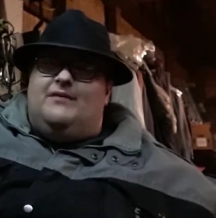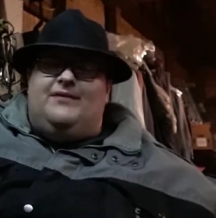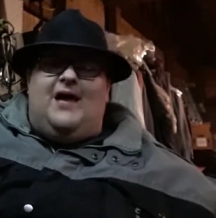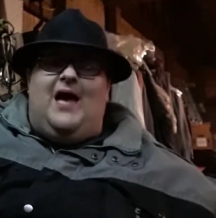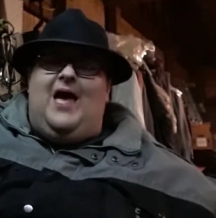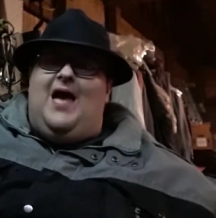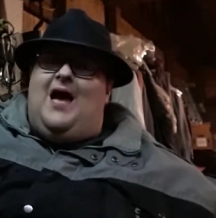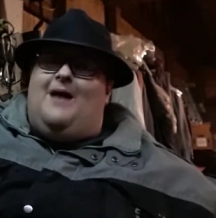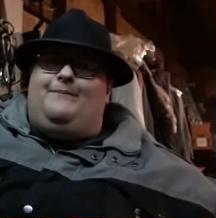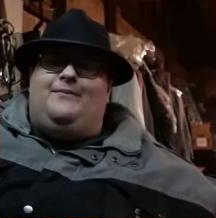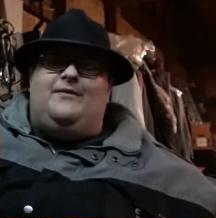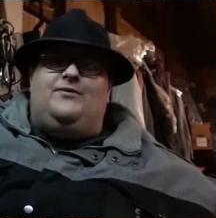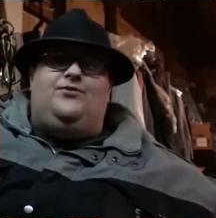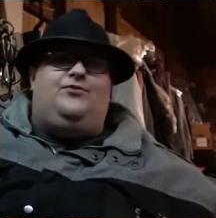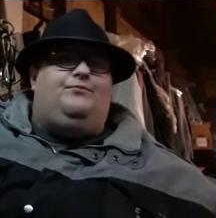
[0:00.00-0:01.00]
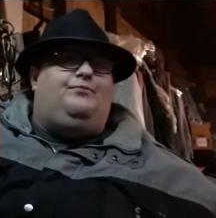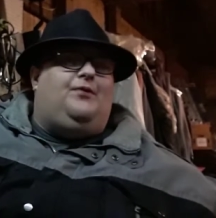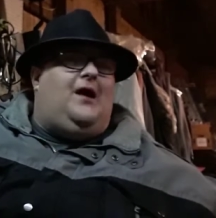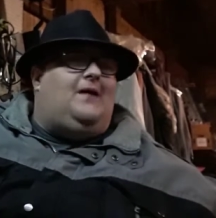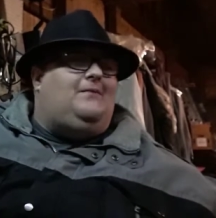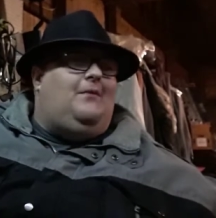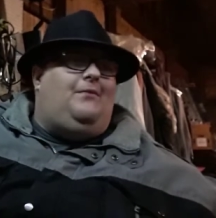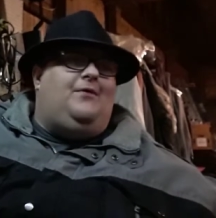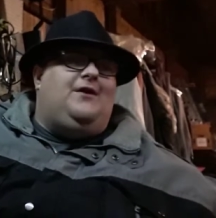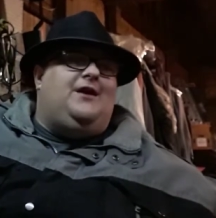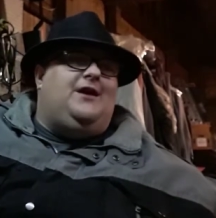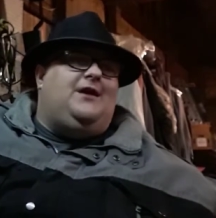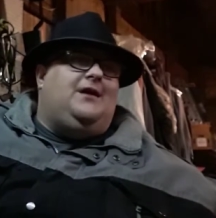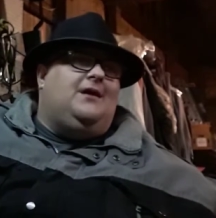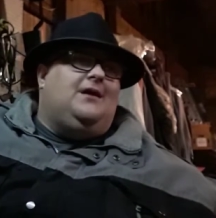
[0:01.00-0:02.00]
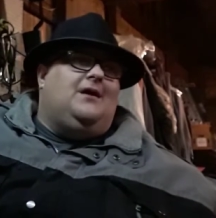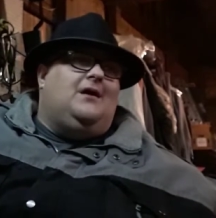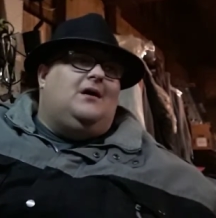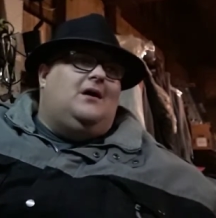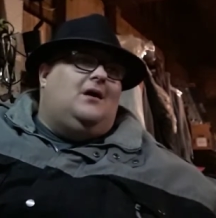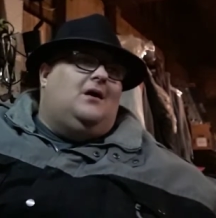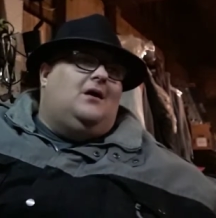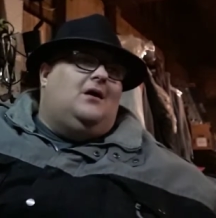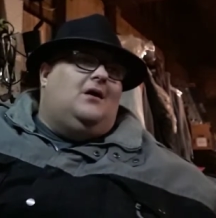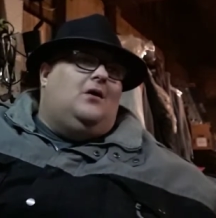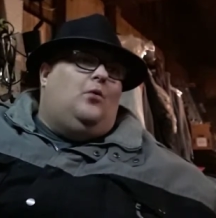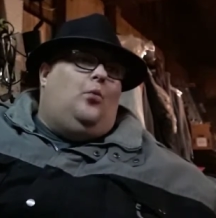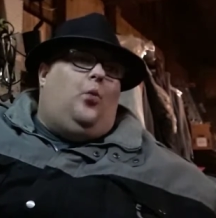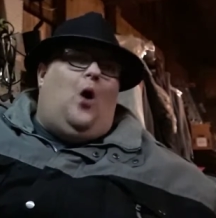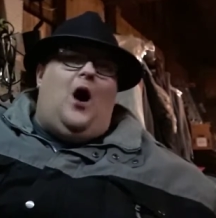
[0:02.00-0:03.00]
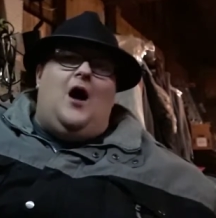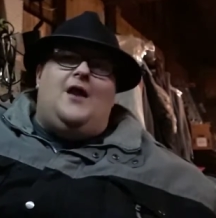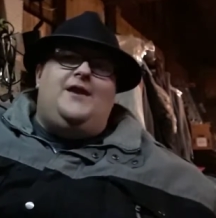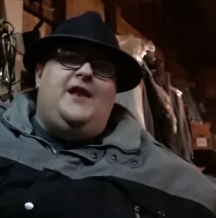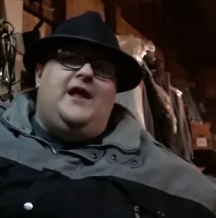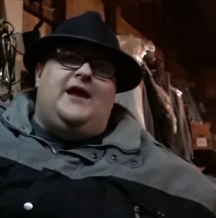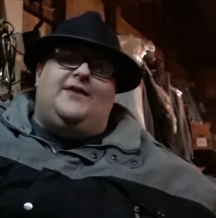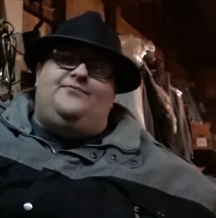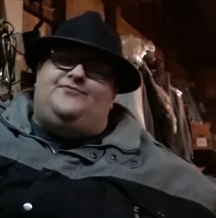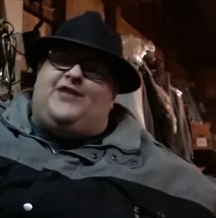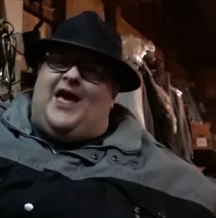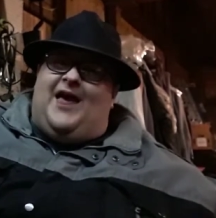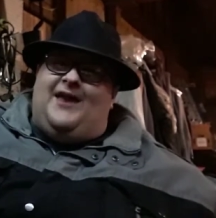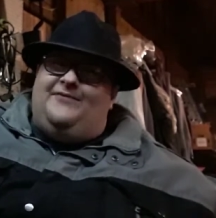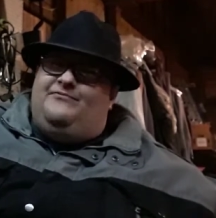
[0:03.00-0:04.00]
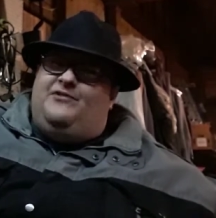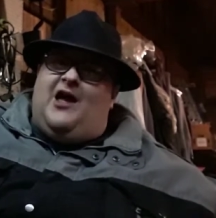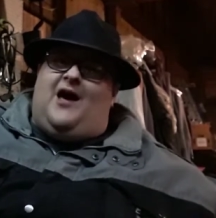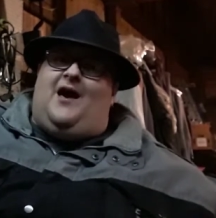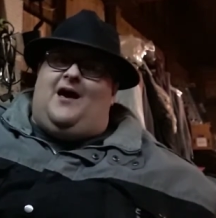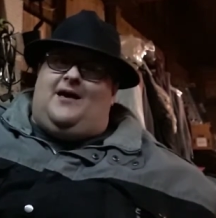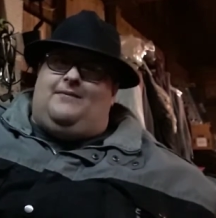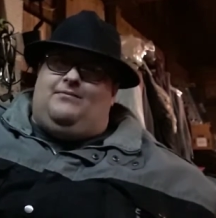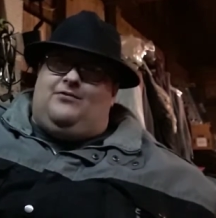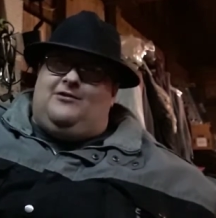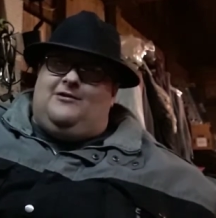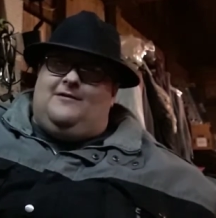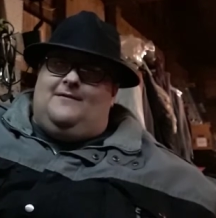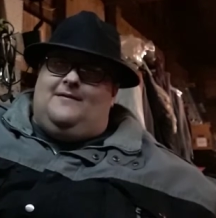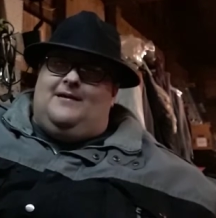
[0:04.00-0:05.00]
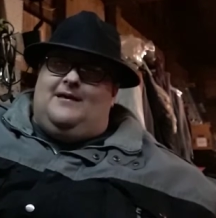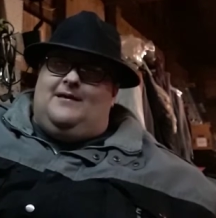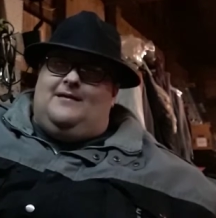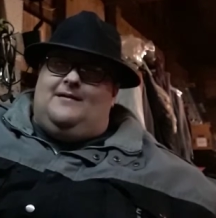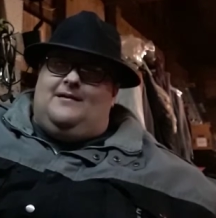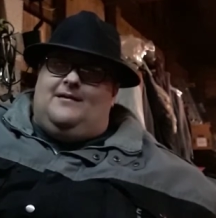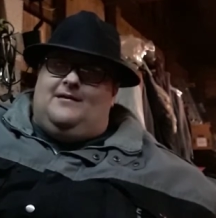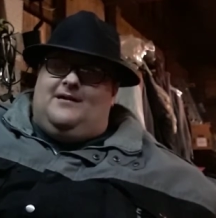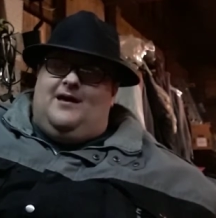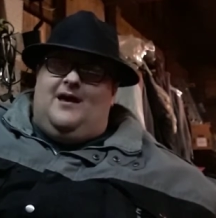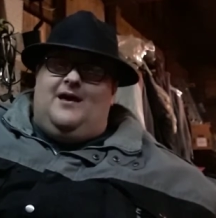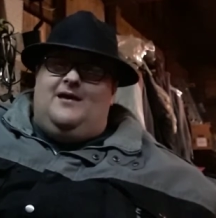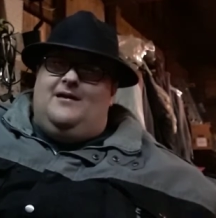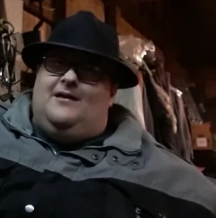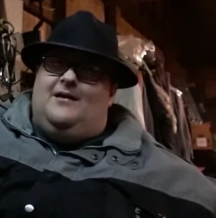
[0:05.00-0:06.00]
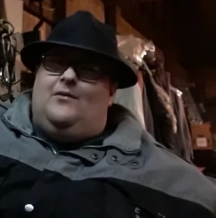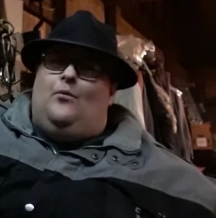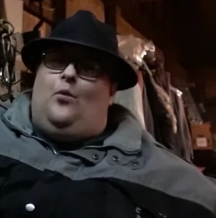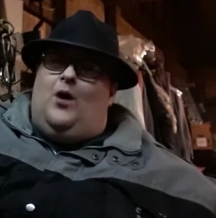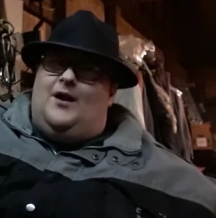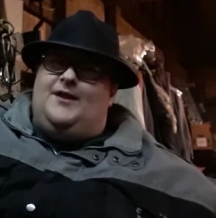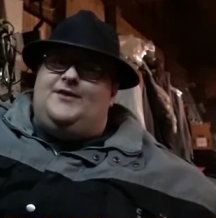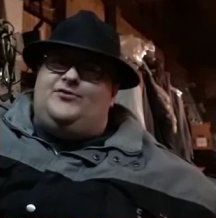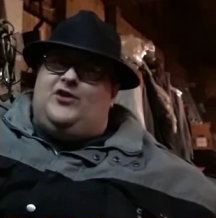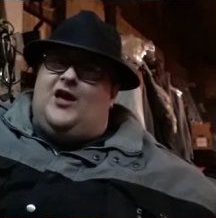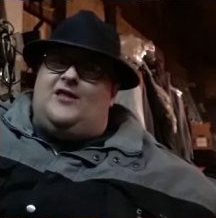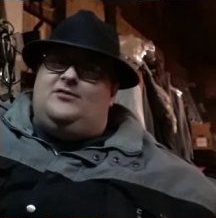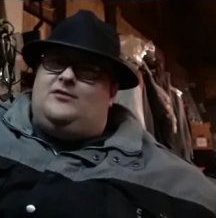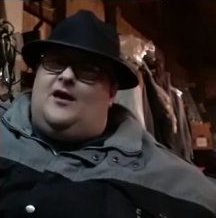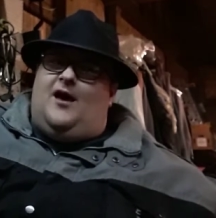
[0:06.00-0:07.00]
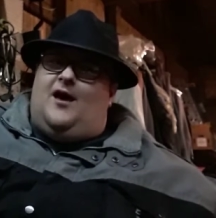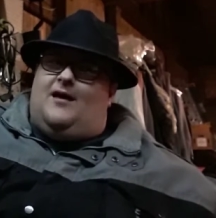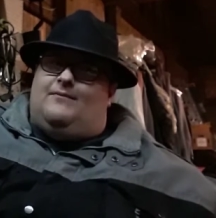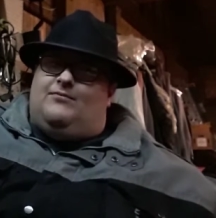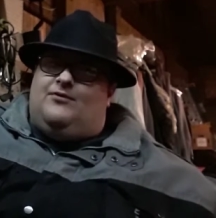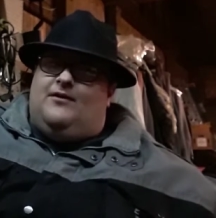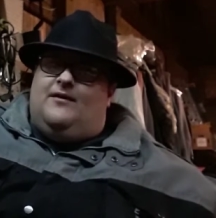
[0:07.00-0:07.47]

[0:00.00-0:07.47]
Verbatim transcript: That happens probably one in 10 times. Okay? One in 10 times.